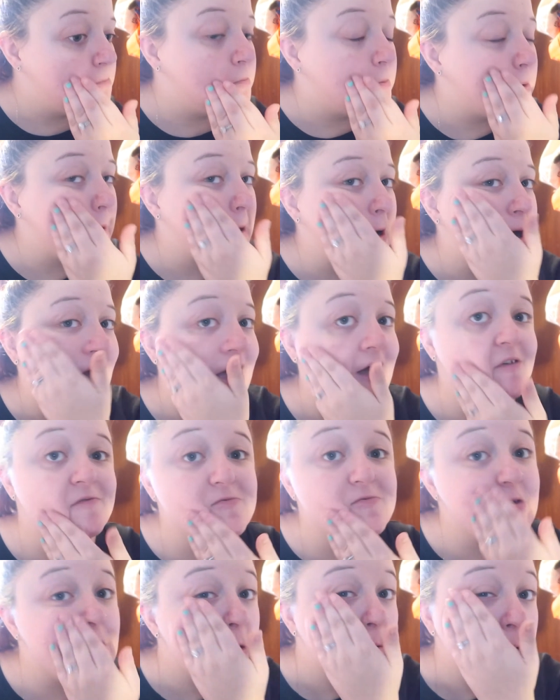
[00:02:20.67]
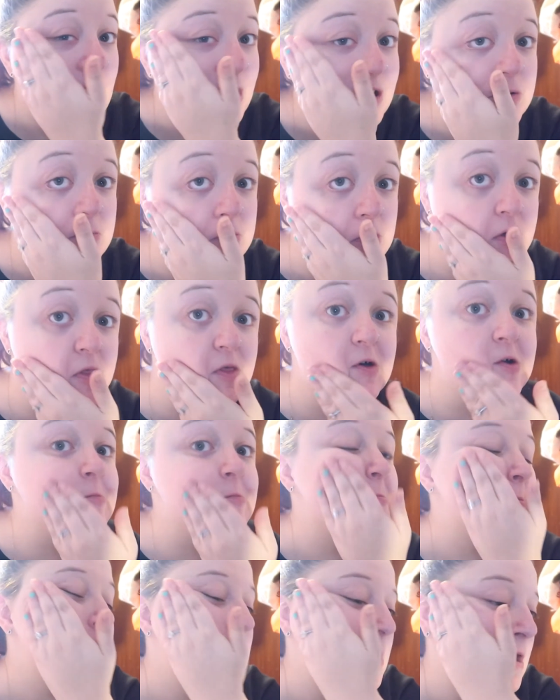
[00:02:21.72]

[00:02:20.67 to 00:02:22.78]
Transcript: but I have nowhere to put them.